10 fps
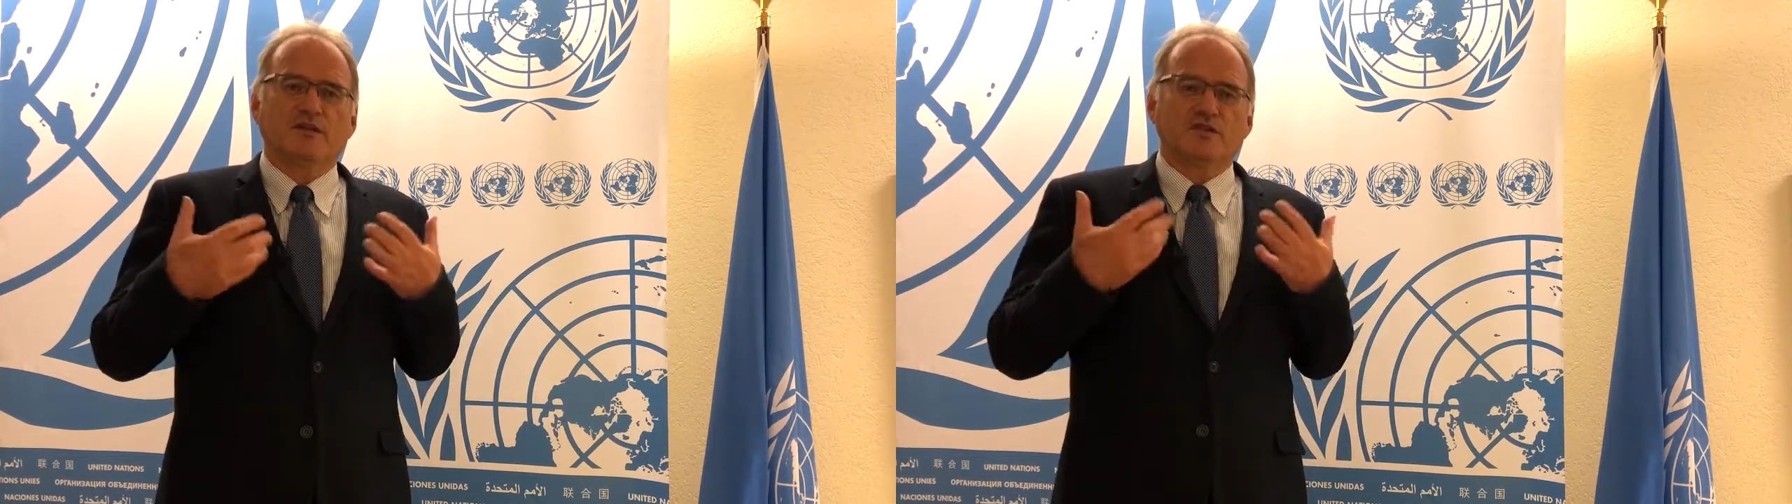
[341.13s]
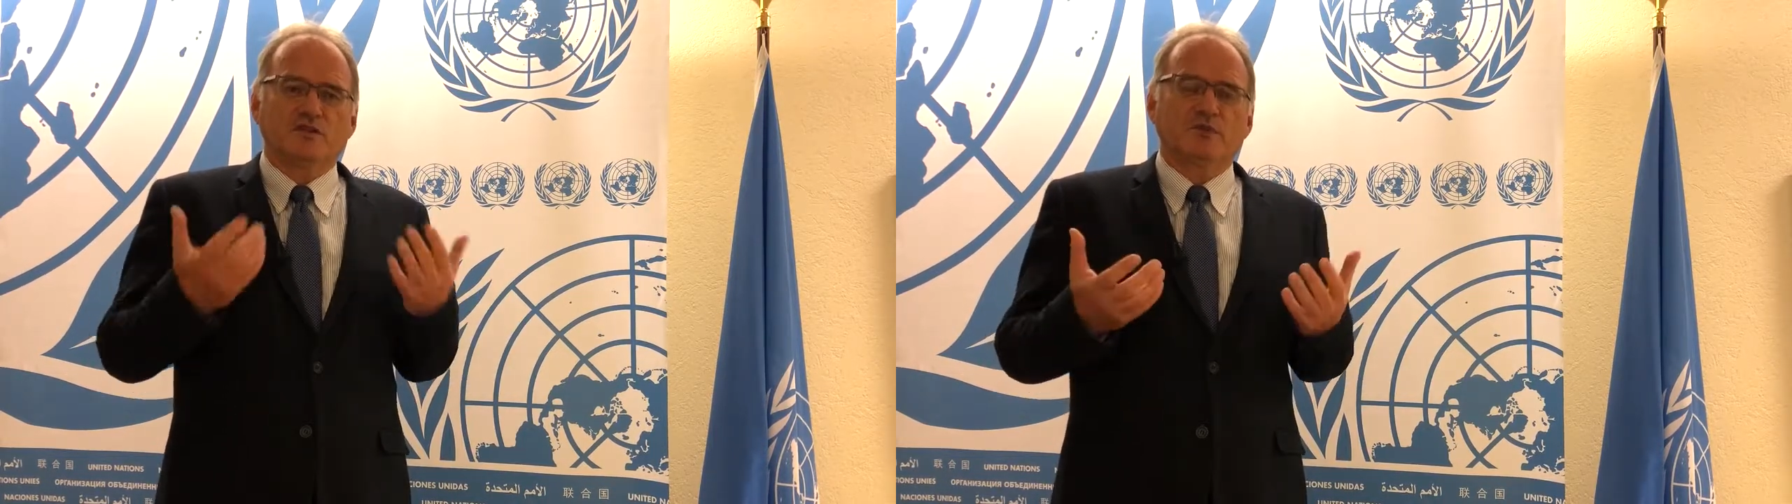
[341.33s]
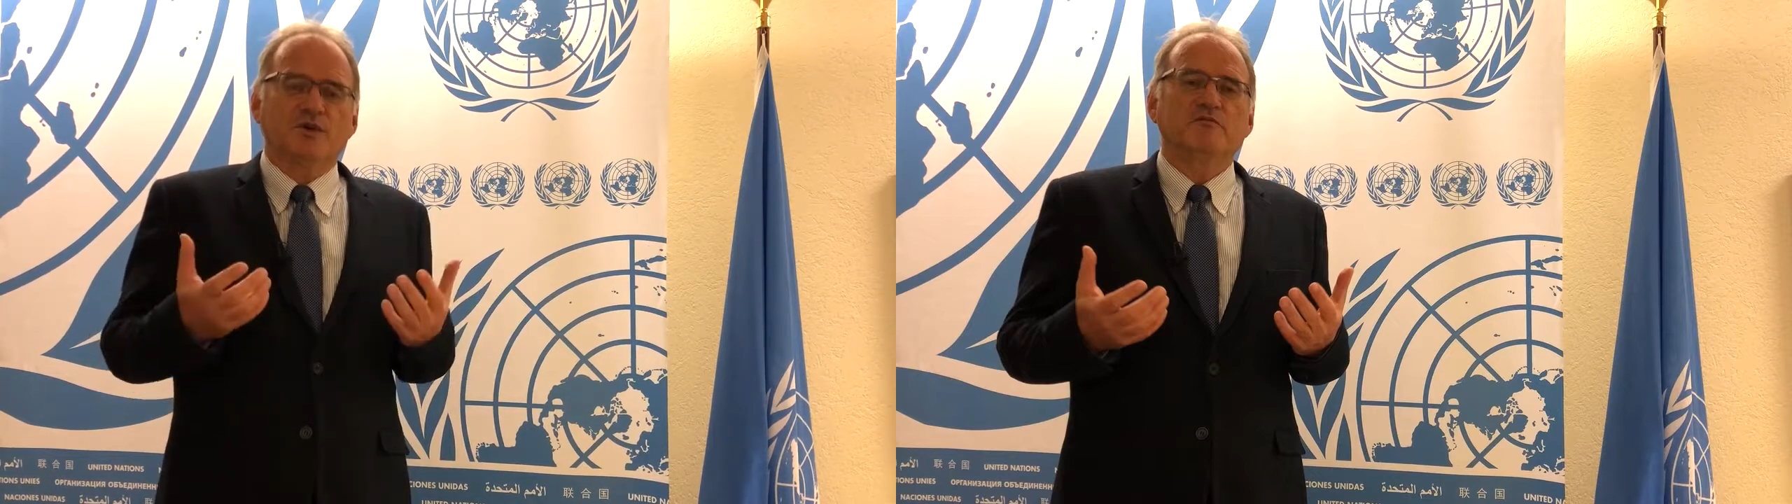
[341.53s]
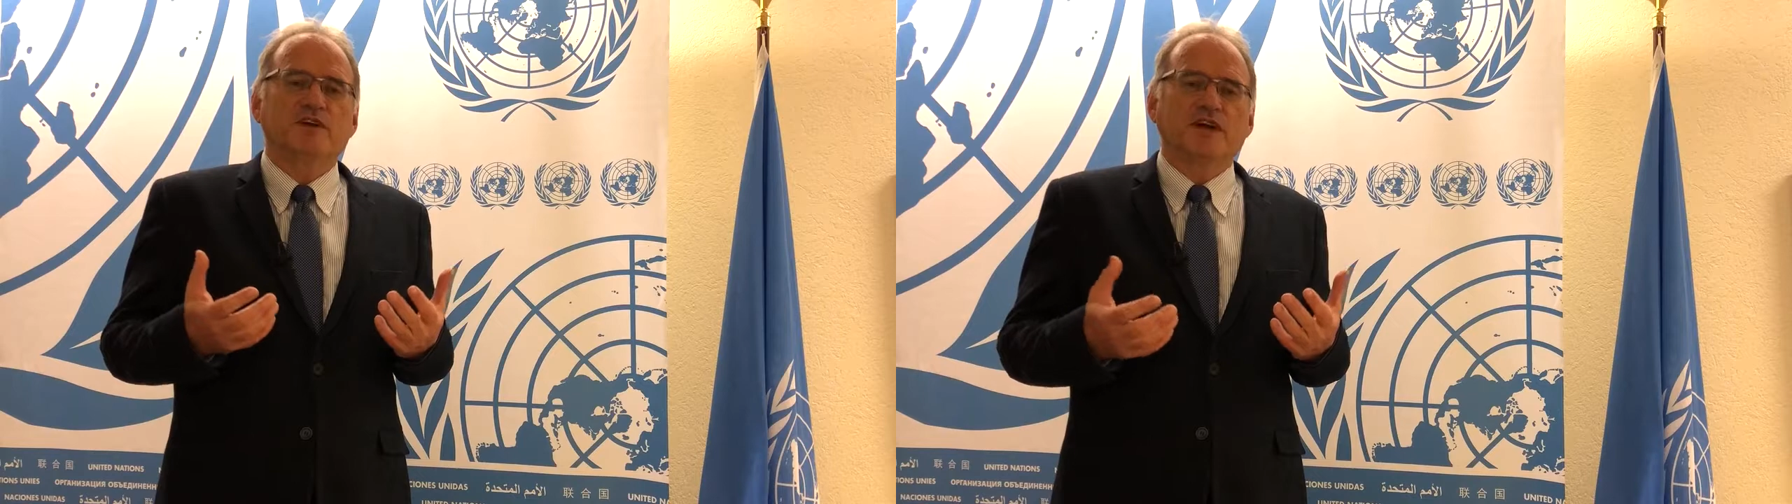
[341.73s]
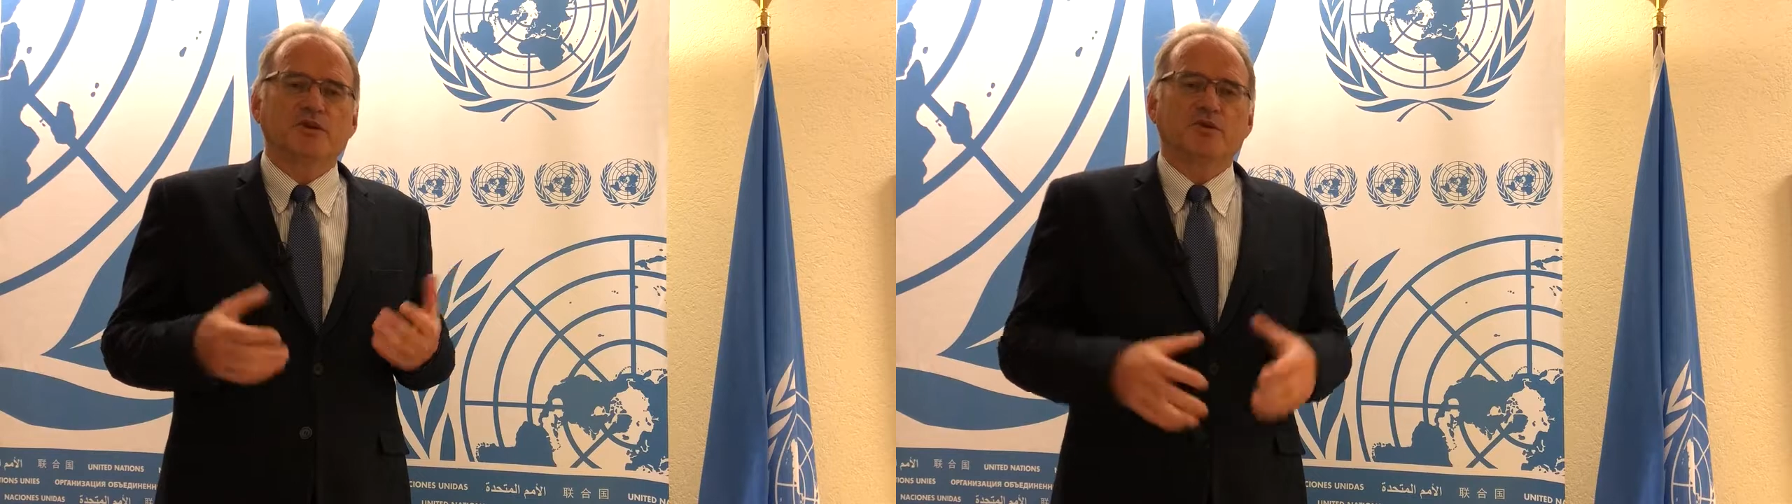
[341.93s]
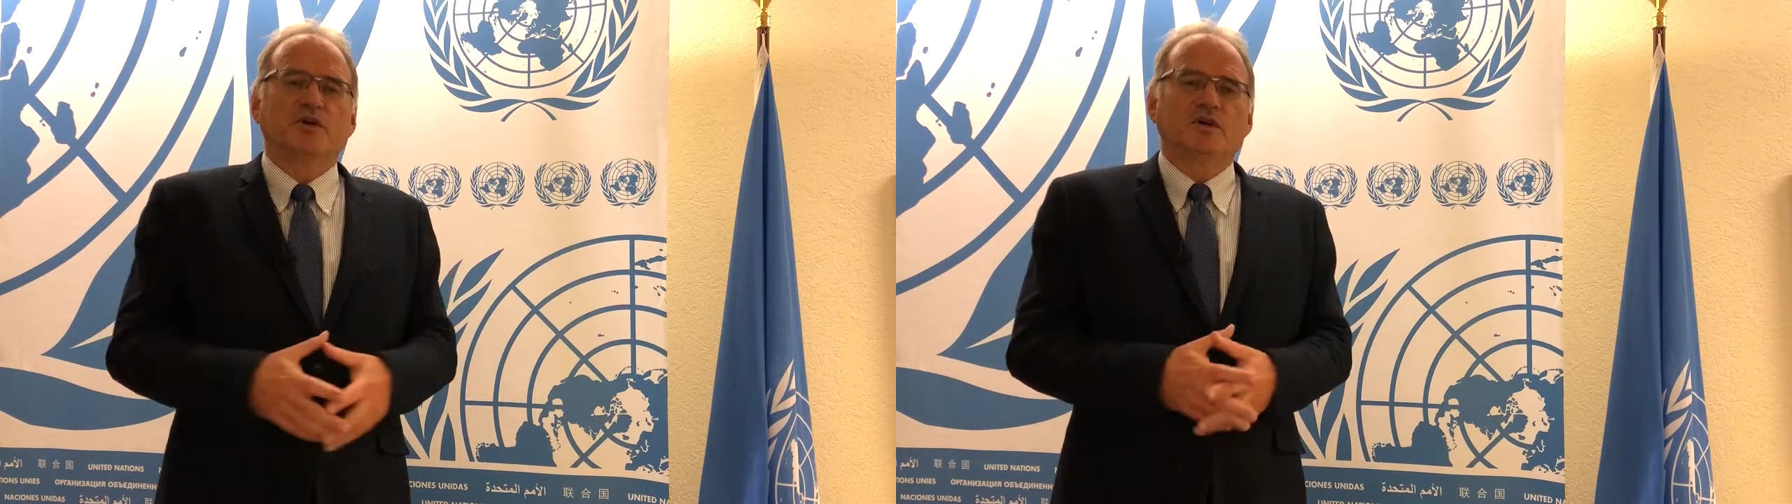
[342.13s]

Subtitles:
the supreme value